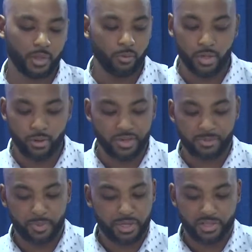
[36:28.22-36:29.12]
We know
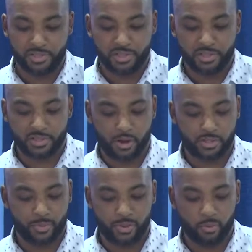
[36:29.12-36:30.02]
this because Jesus
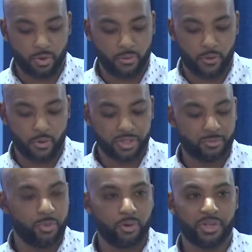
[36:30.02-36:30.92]
talks about the work of the Holy
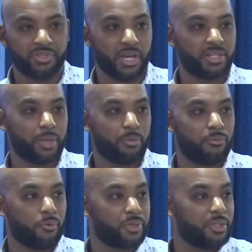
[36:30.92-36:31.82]
Spirit in John chapter
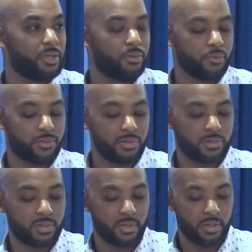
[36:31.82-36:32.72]
14 through
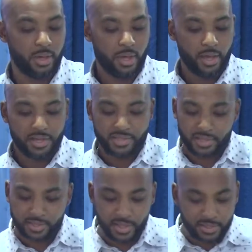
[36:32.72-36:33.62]
16. He
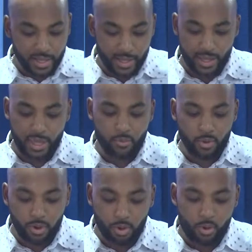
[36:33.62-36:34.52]
says things like, He
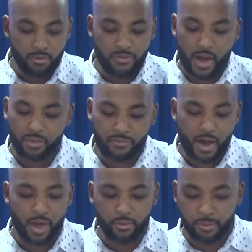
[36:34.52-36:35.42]
will glorify the
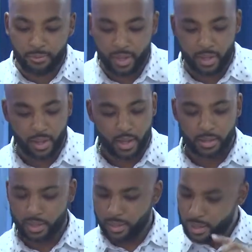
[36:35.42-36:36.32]
Father in me,
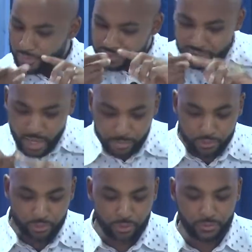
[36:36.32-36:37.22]
declare the same
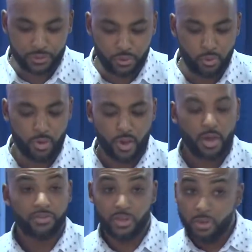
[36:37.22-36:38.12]
truths you,
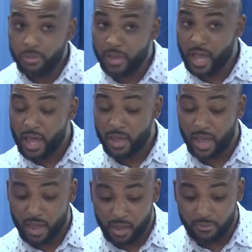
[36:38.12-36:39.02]
to you that I
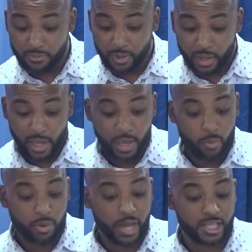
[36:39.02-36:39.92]
have. He
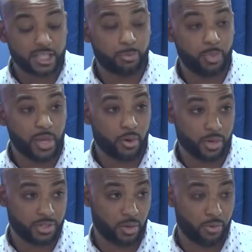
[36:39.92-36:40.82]
will not speak
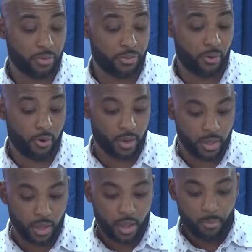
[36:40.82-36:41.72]
on his own
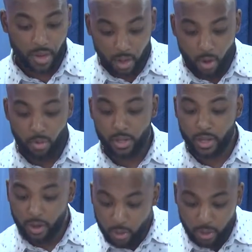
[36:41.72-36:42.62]
authority, but
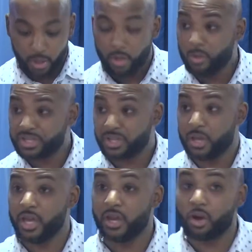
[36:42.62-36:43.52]
only on a, what's a,
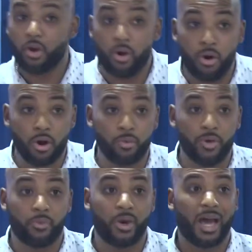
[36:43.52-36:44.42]
in accord
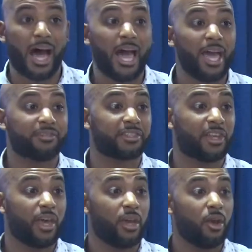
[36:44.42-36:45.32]
with what I have
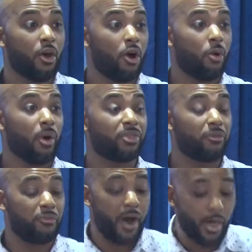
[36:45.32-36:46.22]
said or what
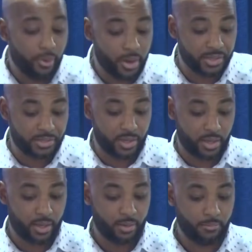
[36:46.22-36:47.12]
the Father has
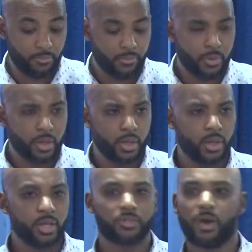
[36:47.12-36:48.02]
said.
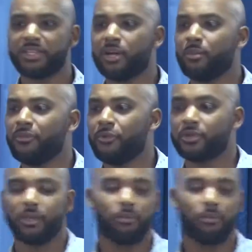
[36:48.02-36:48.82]
So I tell my folks at